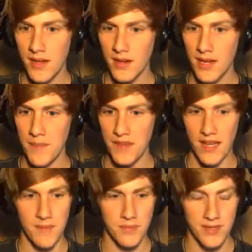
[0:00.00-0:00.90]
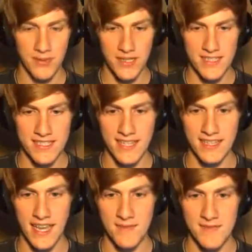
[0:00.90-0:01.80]
Okay, we need to
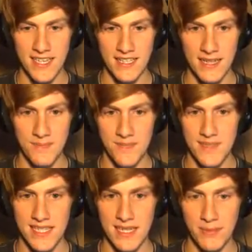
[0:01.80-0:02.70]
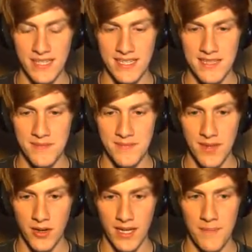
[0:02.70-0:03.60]
send that. Send it, please.
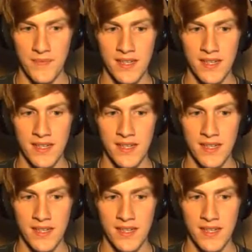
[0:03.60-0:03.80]
Okay.